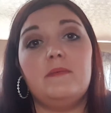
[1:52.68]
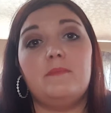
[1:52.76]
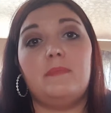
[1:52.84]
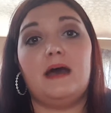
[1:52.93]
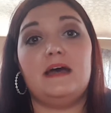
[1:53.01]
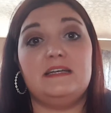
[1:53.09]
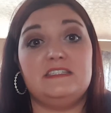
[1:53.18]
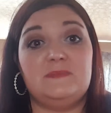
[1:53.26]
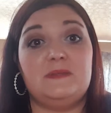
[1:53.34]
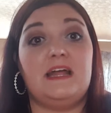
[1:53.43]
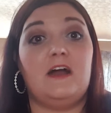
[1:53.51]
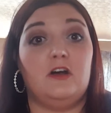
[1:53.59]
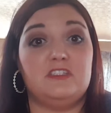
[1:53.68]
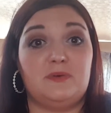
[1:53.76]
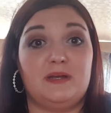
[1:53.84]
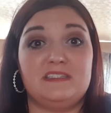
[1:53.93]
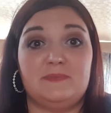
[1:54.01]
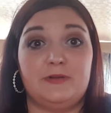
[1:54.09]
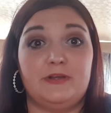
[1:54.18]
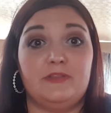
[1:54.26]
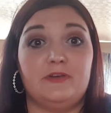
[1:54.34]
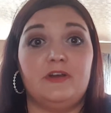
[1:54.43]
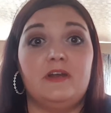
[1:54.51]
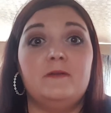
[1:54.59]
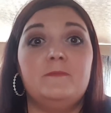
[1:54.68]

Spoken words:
My husband also has a brother.